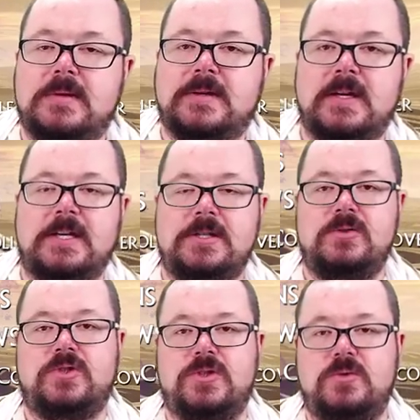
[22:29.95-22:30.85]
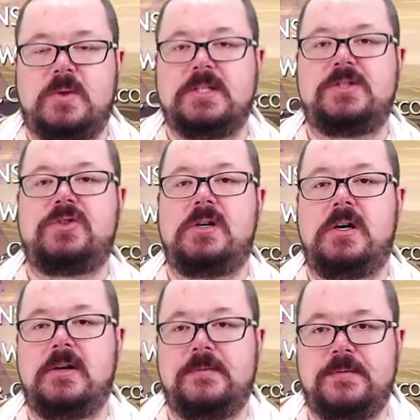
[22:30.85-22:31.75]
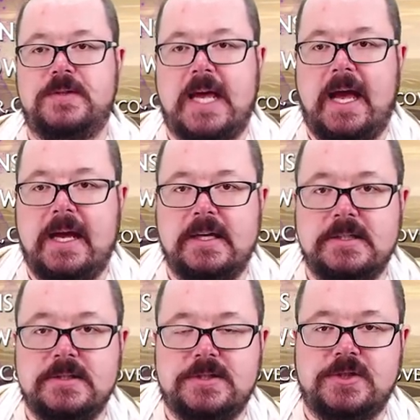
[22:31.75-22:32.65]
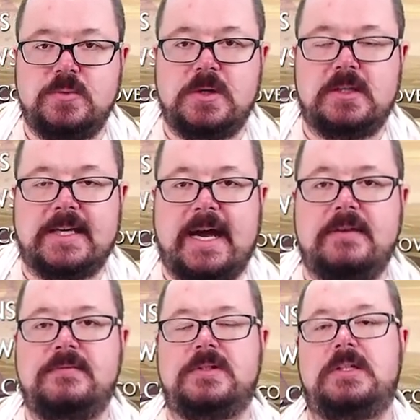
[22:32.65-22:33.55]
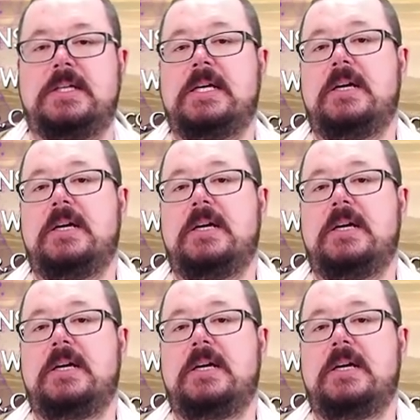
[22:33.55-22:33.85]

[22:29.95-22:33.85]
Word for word: thank you to Wonderdraft and to World Anvil